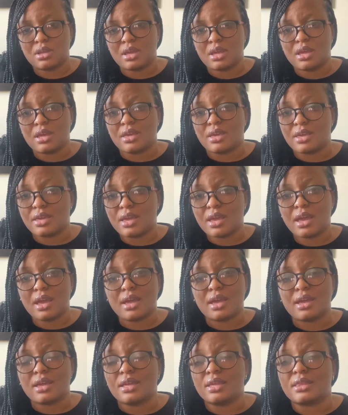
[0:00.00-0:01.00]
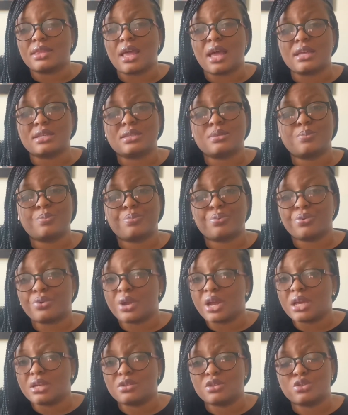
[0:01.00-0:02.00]
Here it has
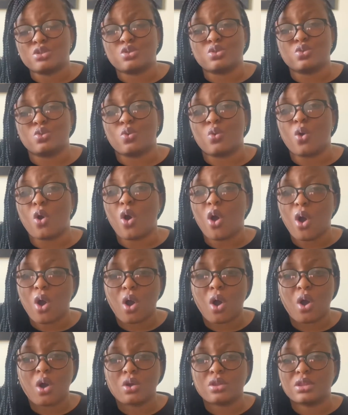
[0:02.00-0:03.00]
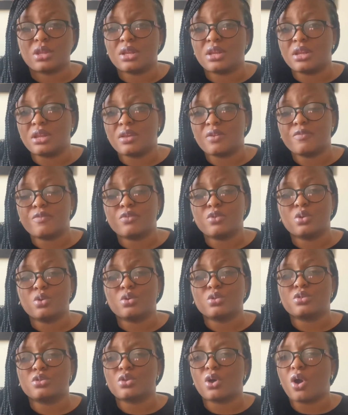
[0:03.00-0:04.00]
spread to all the lymph
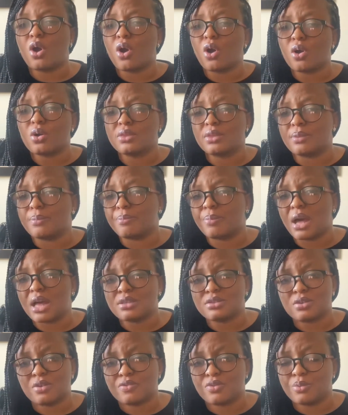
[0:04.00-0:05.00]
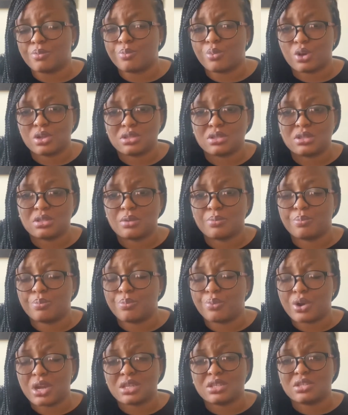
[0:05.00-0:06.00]
nodes, all the parts of the body,
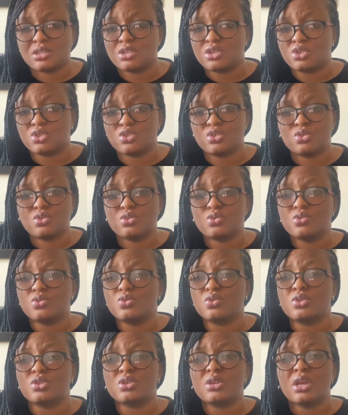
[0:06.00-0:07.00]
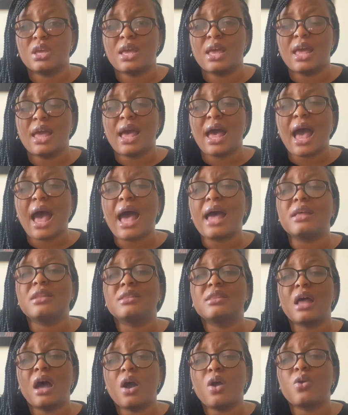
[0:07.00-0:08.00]
breast tissues, and
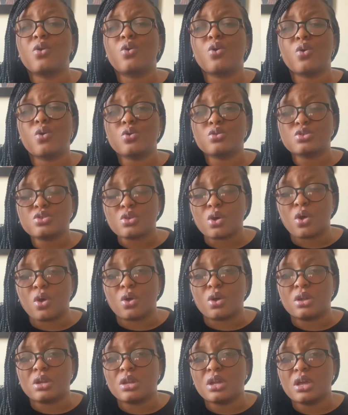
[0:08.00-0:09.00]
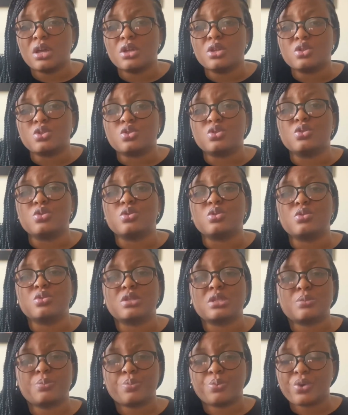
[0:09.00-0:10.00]
now goes on to
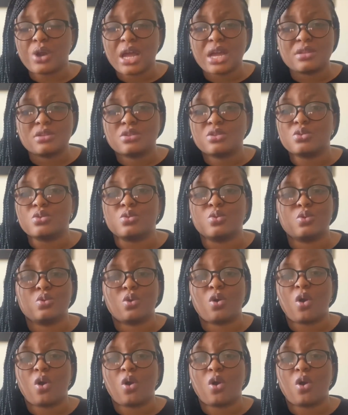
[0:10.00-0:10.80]
spread to